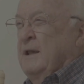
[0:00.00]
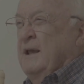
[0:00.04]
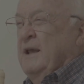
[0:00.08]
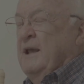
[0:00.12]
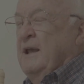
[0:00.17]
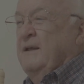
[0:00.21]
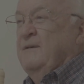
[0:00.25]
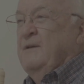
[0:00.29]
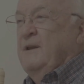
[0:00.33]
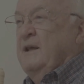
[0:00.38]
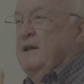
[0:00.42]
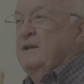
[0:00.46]

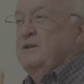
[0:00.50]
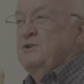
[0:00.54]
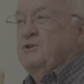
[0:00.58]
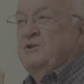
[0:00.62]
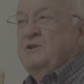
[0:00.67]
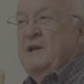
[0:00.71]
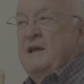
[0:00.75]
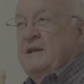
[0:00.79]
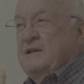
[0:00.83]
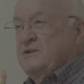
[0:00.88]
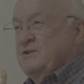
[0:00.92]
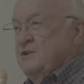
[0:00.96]
And then
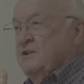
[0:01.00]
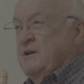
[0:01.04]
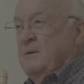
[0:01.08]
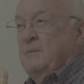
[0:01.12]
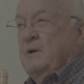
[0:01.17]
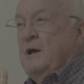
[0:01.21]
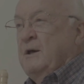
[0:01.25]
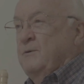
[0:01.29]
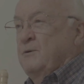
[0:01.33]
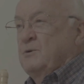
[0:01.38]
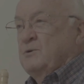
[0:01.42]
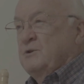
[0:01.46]
she has some
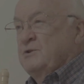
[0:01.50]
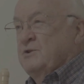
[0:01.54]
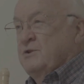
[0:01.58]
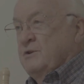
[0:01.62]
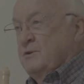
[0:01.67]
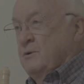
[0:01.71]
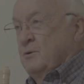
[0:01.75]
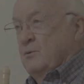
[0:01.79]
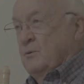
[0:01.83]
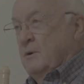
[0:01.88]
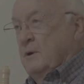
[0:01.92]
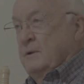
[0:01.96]
other
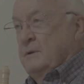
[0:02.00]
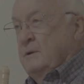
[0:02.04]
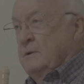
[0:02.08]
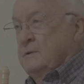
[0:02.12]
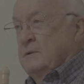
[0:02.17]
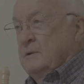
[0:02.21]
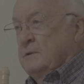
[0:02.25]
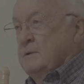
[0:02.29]
story.